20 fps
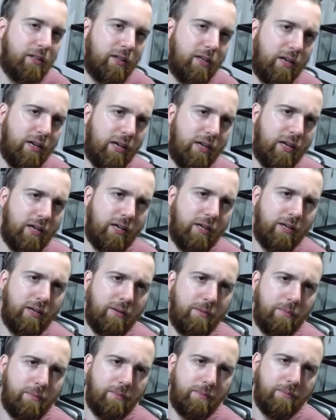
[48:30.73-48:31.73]

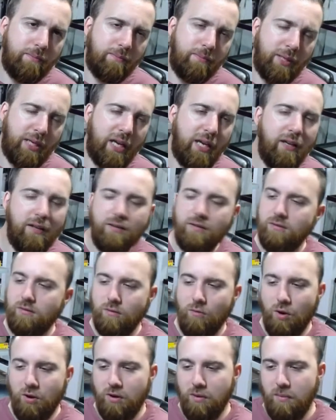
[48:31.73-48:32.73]
Um, but yeah,
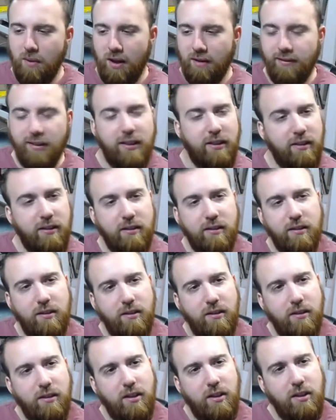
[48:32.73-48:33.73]
welcome, Havoc.
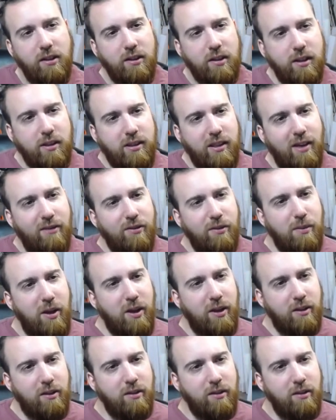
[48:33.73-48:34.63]
Good to have you back.